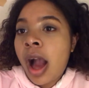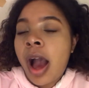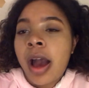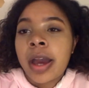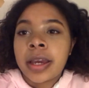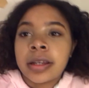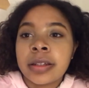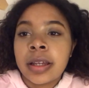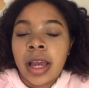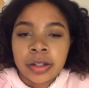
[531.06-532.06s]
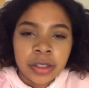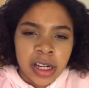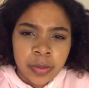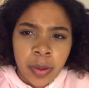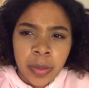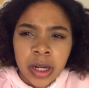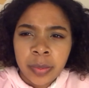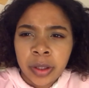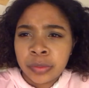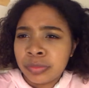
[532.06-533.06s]
I actually changed my mind
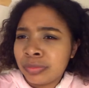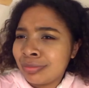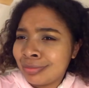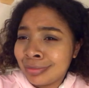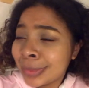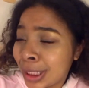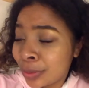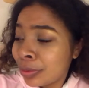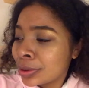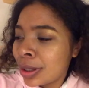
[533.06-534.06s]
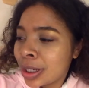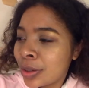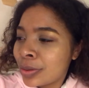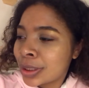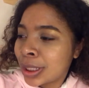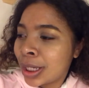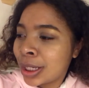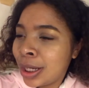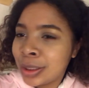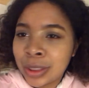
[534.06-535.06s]
about getting roll tacos and I
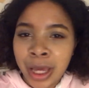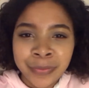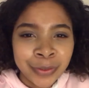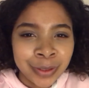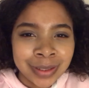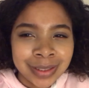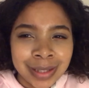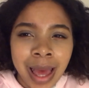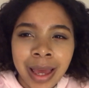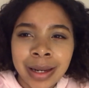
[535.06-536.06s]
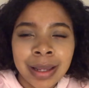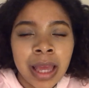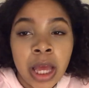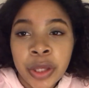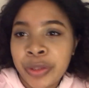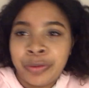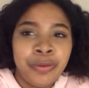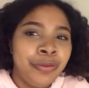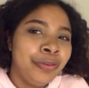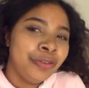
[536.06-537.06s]
got Thai food instead.
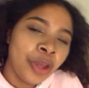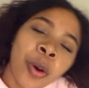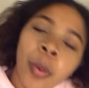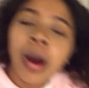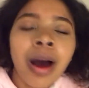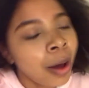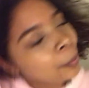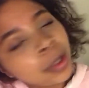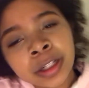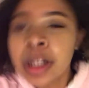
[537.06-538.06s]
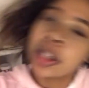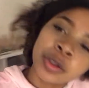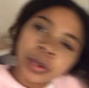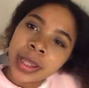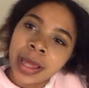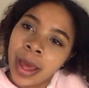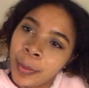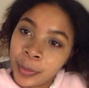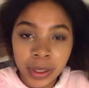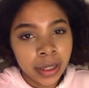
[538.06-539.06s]
So I'm gonna enjoy
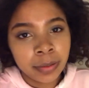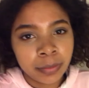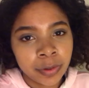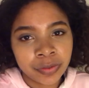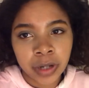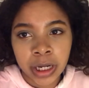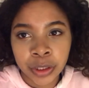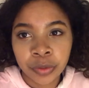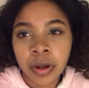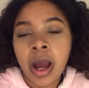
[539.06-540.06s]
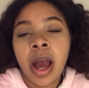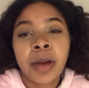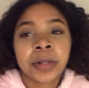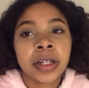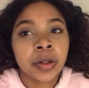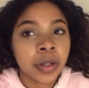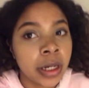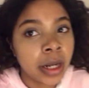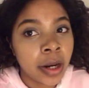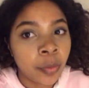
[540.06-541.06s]
that. But before I do, I'm gonna go
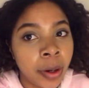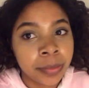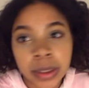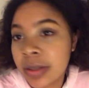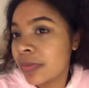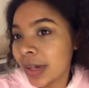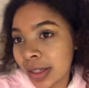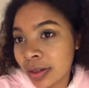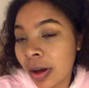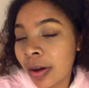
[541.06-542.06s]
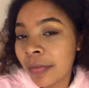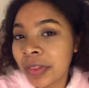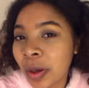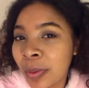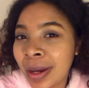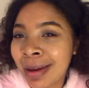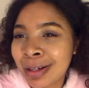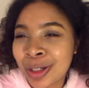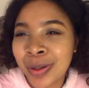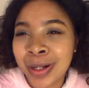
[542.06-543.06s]
ahead and wipe this face off. That way I
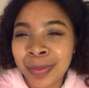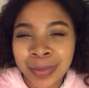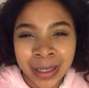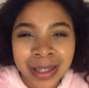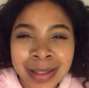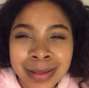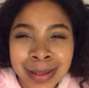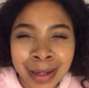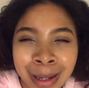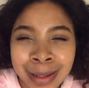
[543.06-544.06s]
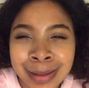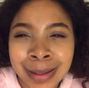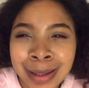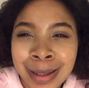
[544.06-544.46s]
can enjoy it in peace and I could,